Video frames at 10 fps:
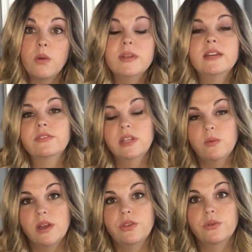We definitely
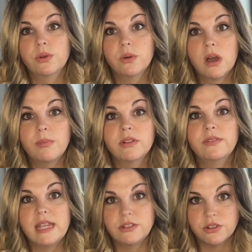went through a couple of
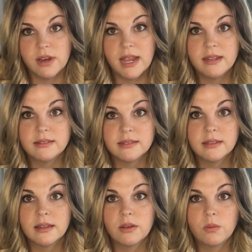Easter eggs,
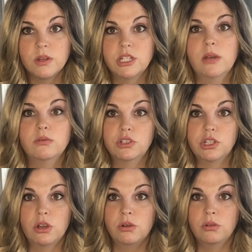which I will
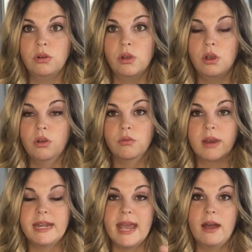show
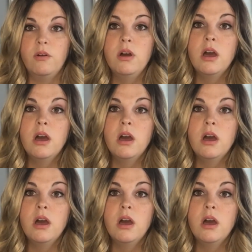right now.